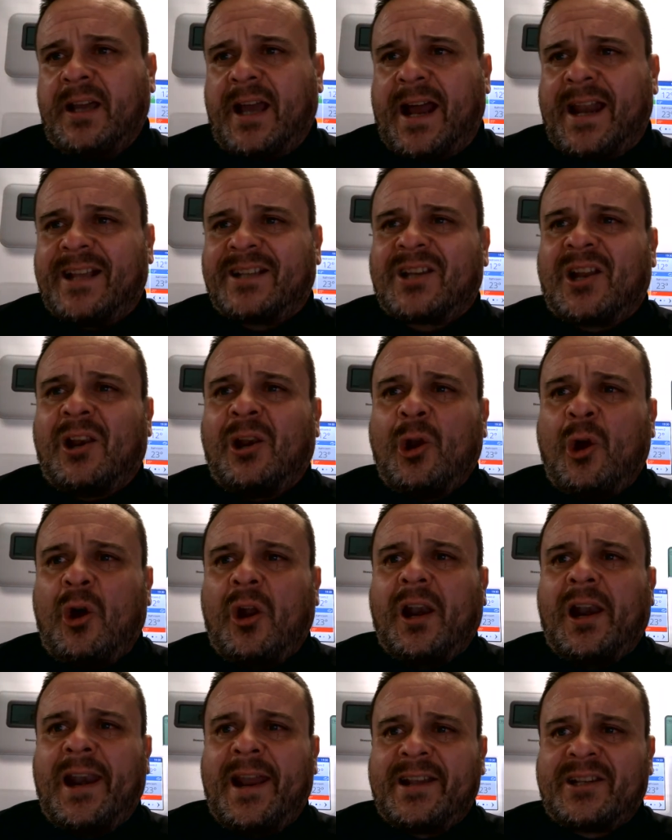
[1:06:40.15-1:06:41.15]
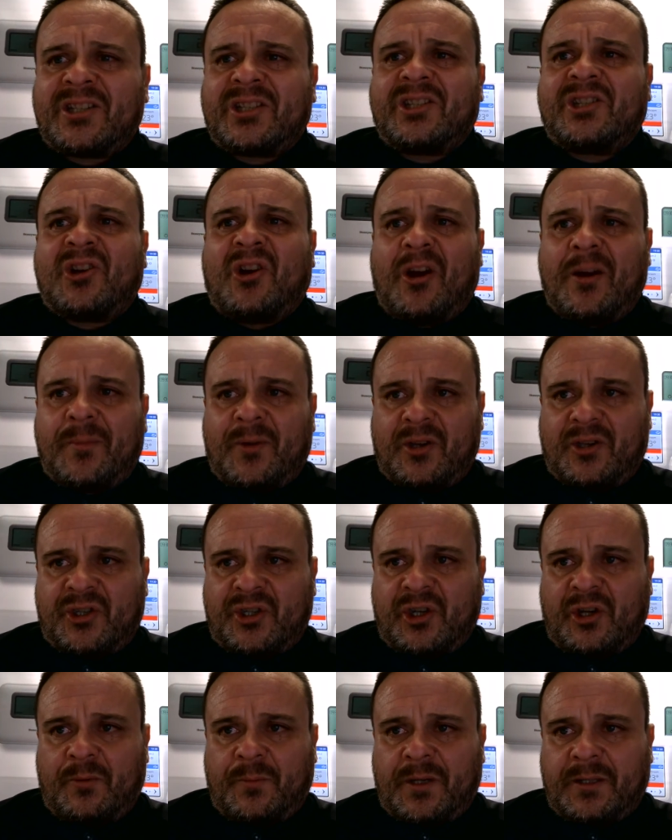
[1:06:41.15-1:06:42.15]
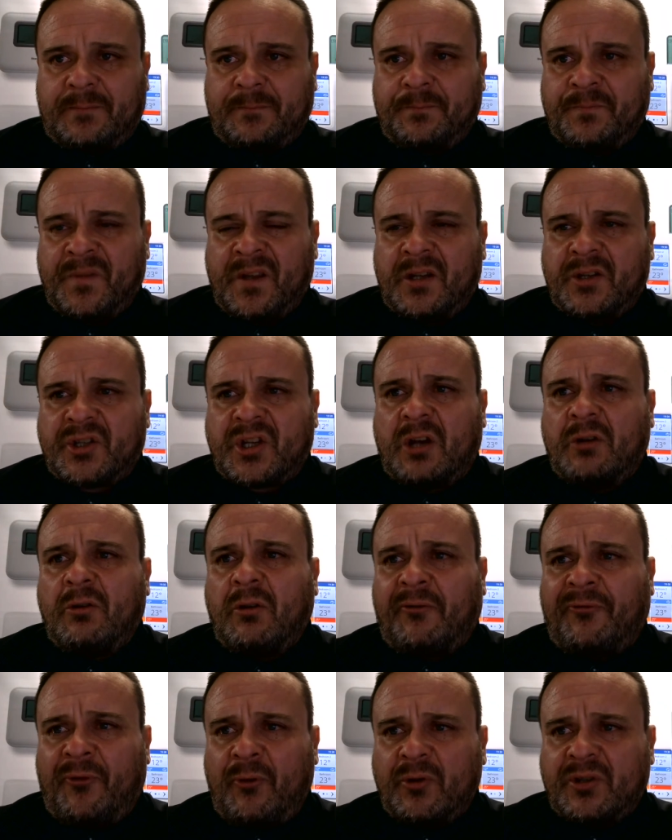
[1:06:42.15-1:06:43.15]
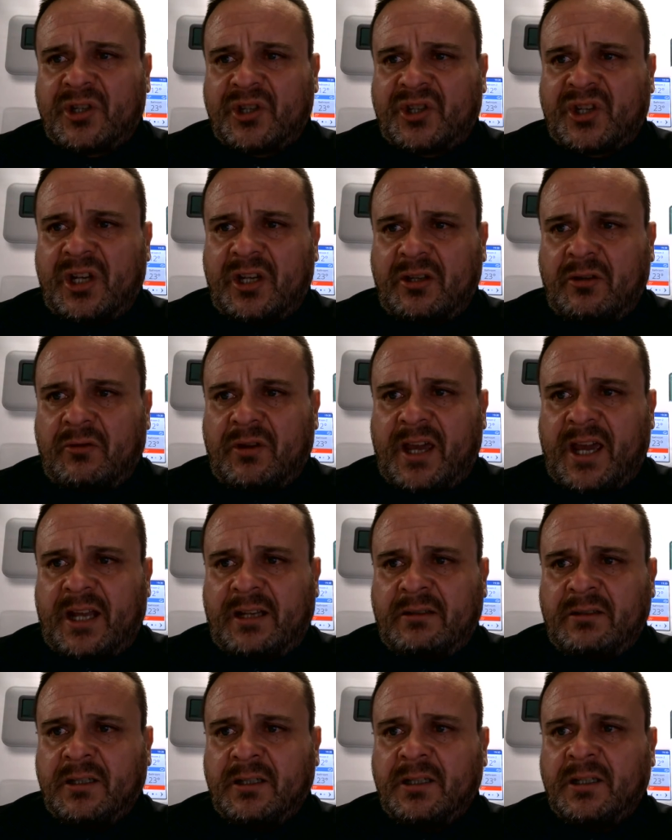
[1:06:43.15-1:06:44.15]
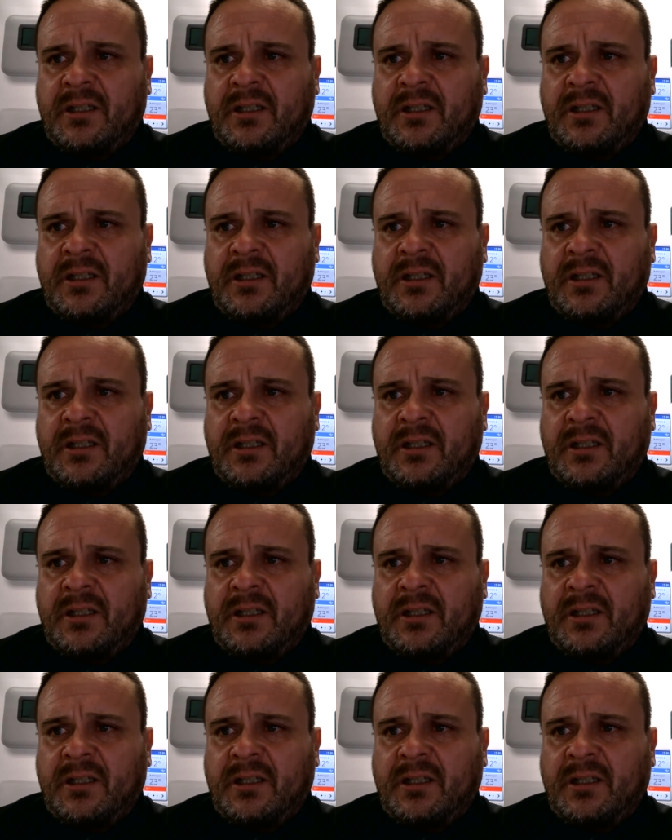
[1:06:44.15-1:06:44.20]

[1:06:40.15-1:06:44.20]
and it's a lot less time consuming. So look forward to seeing you then.